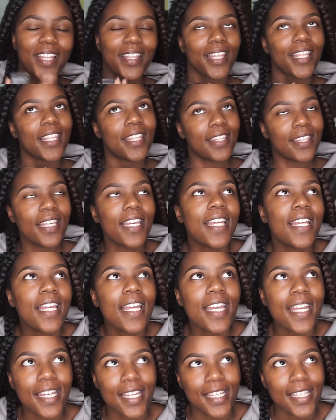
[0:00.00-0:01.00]
The
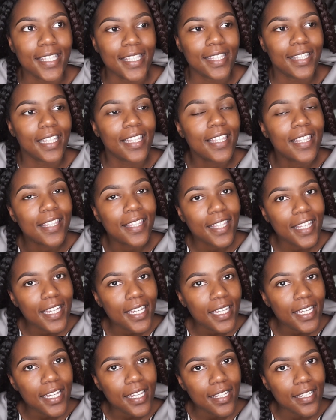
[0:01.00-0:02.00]
thing
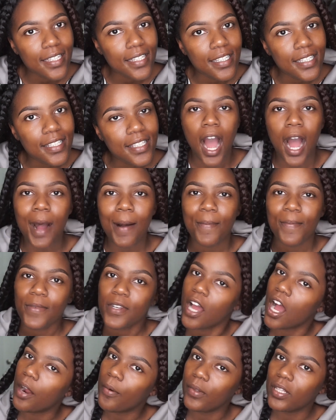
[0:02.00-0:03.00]
is, I'm
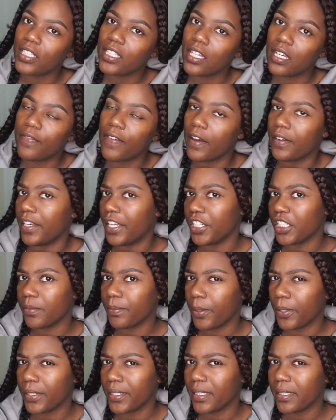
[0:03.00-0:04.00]
not really a foundation
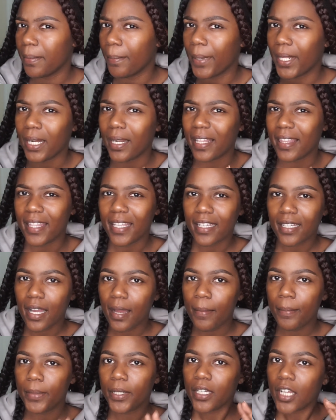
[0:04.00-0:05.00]
person, but I think
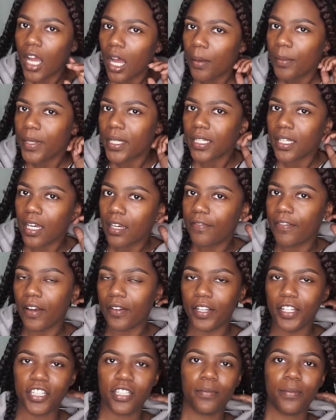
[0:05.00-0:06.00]
I'm becoming a
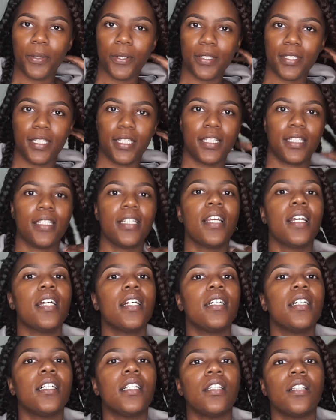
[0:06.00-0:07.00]
foundation person
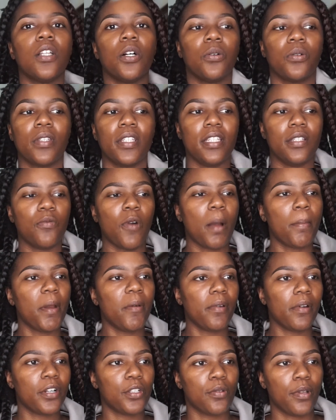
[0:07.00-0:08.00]
low-key. Why am I
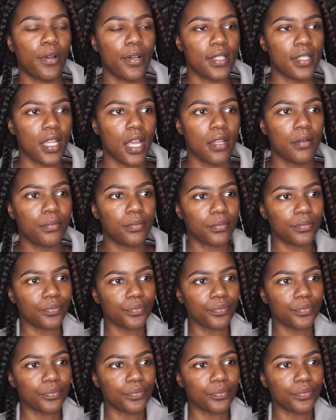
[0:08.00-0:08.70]
wearing a sweater inside?